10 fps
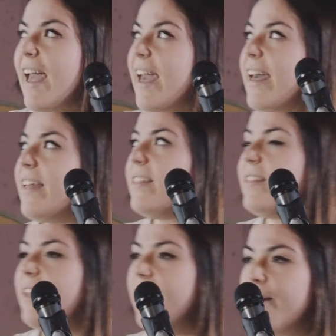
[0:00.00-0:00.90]

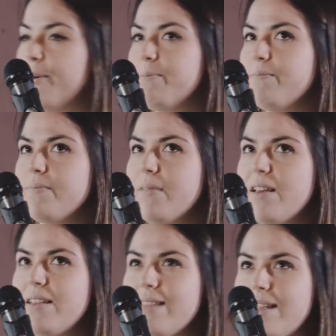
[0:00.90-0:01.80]
And
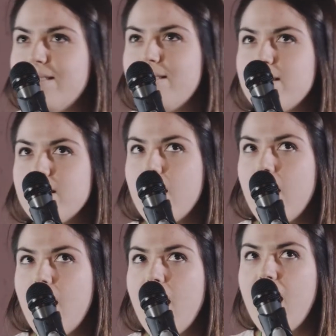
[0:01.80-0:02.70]
that's
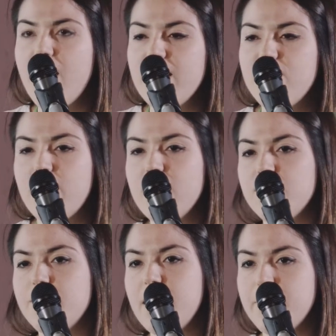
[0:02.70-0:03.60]
how I try
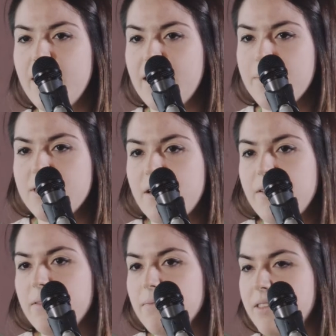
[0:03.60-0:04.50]
to make my games
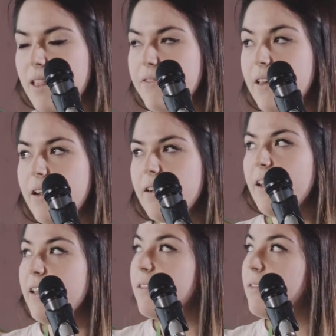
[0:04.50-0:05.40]
around self-care
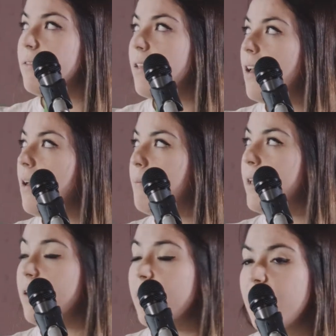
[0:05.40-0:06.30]
and
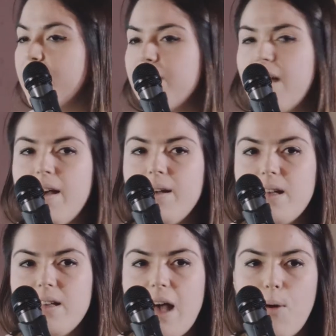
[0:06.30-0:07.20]
mental health,
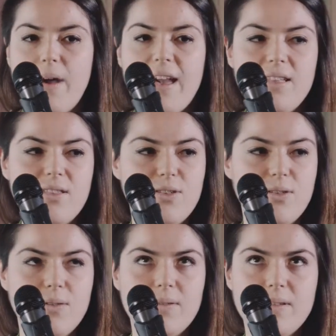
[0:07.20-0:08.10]
a way
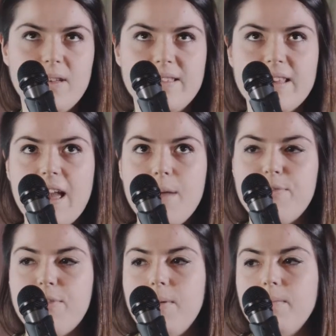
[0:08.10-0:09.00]
to escape
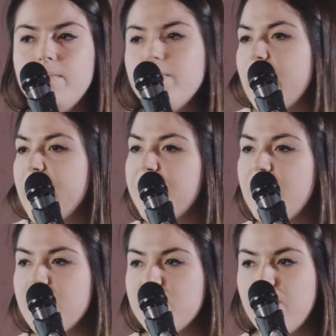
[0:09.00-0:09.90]
from bad
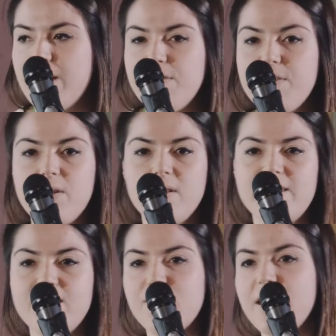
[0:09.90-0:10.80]
things or a difficult
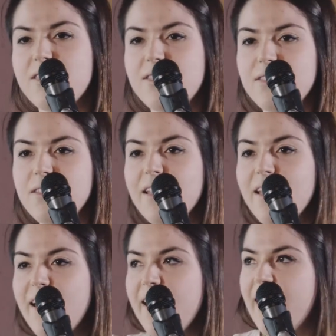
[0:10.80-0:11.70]
situation,
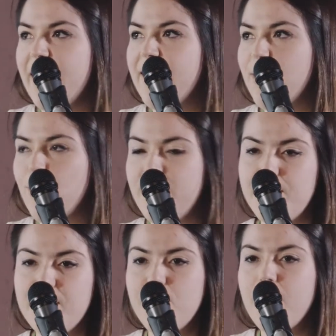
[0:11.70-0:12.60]

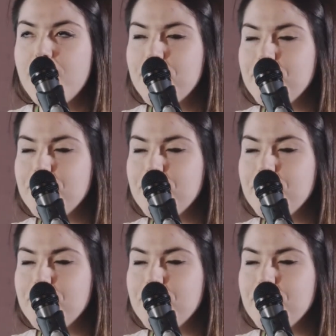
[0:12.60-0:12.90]
wherever you are.